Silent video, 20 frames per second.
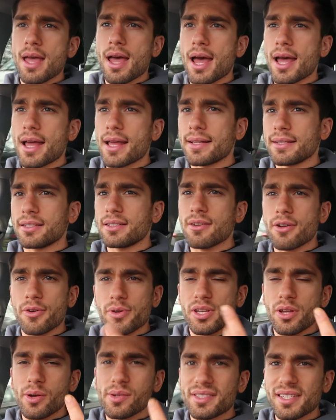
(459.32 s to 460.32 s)
And you know,
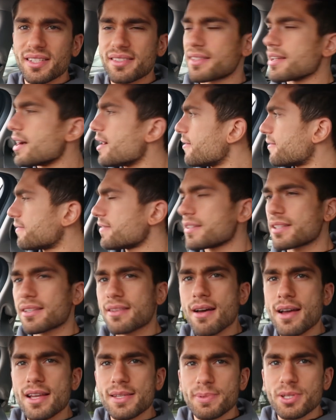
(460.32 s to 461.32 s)
he knows his stuff. The
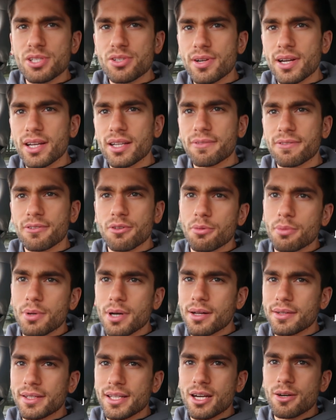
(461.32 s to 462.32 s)
guy's been training for a
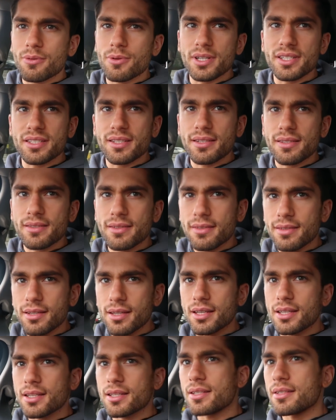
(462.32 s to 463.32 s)
while now. What, he's like
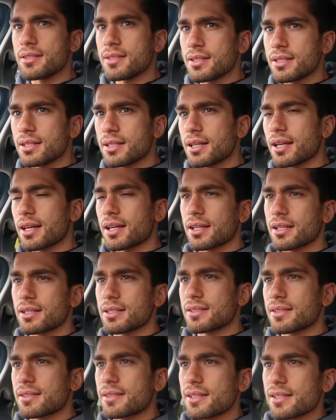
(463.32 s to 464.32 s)
30,
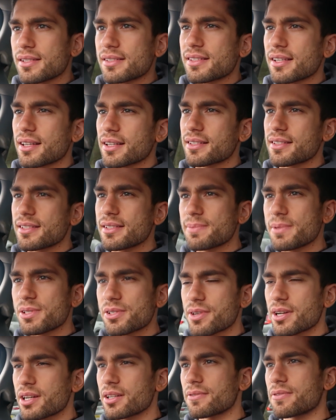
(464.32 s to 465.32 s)
36. He's been
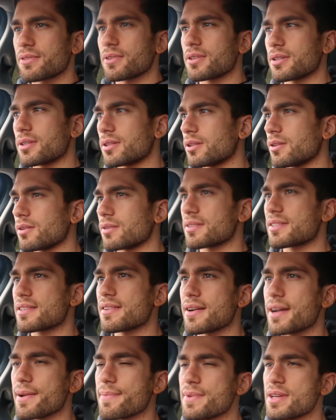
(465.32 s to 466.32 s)
training for a long
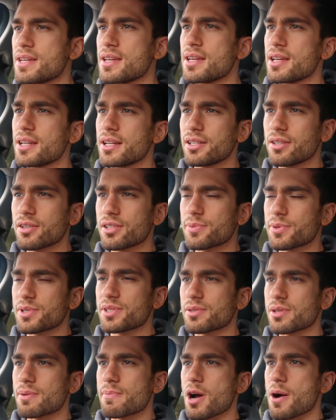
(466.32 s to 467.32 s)
time. He knows what
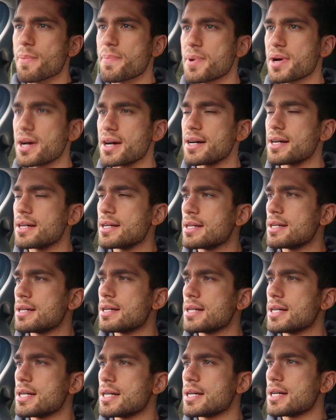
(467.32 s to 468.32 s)
he's on about, but
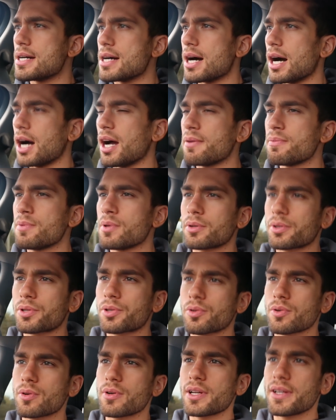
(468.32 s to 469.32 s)
I'm not
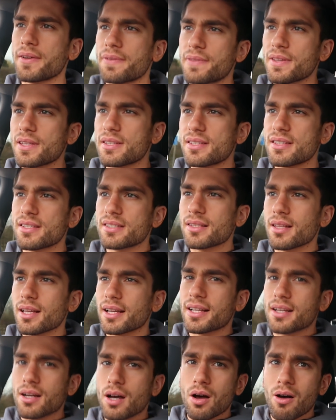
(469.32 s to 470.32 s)
sure if this is
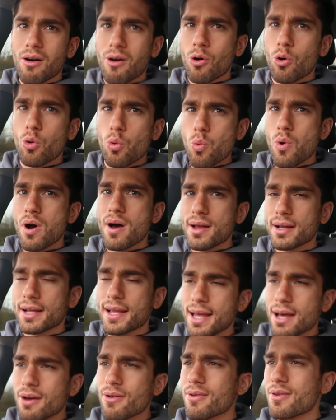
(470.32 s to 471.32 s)
like a whole
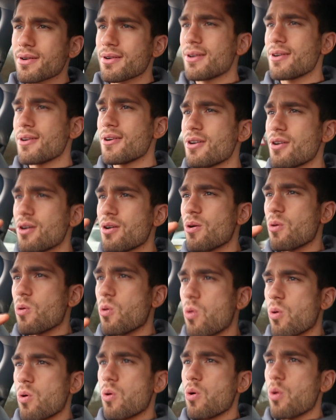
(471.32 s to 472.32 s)
workout
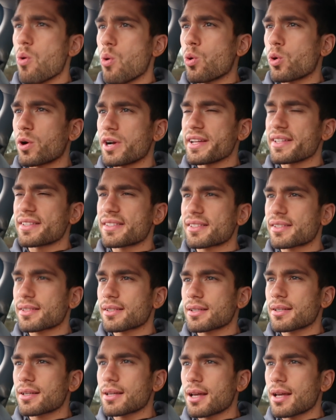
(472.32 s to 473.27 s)
or it's